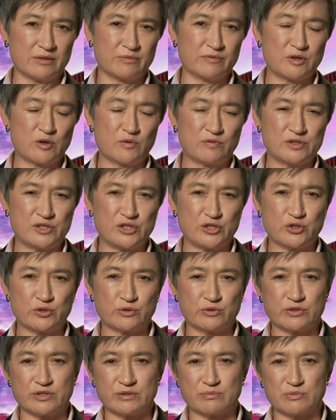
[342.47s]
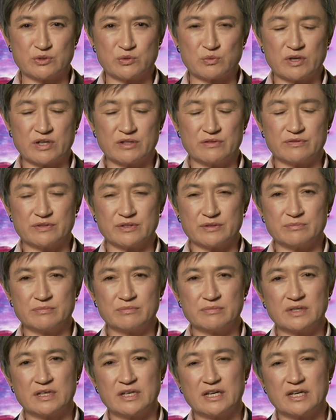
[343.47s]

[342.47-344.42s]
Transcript: Obviously, tourism is one of them.